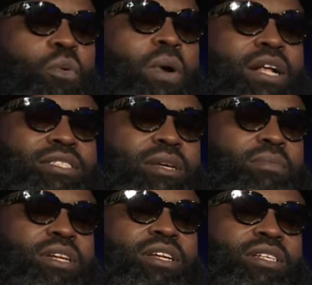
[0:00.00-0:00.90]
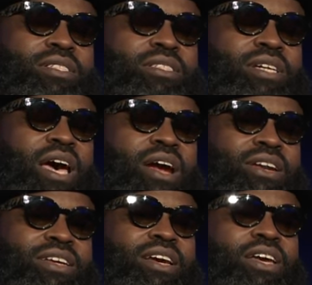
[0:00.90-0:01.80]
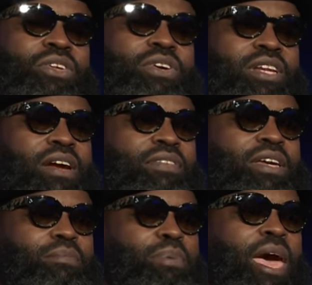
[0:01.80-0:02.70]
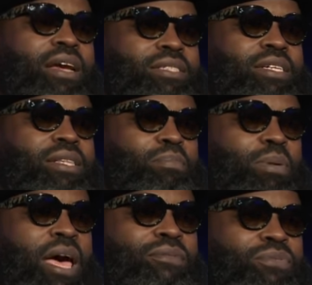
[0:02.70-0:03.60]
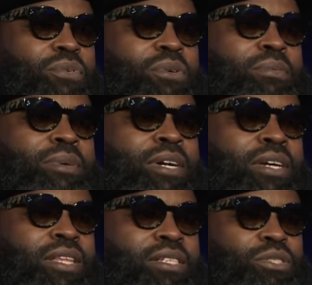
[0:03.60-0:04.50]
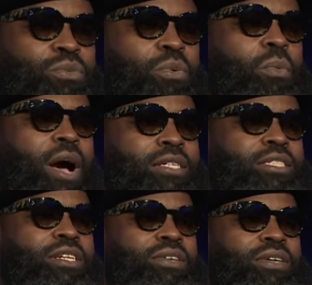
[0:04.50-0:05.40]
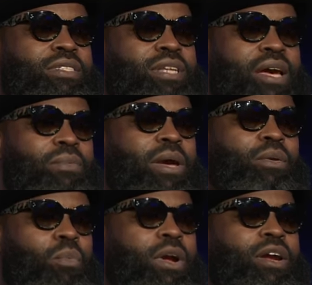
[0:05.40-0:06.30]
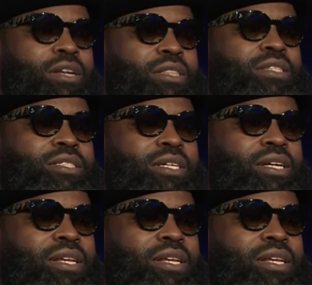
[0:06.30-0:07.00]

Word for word: watch something in its entirety, you can never get back to the platform that you were watching it on. It's like, wait, where did this thing Yeah, go?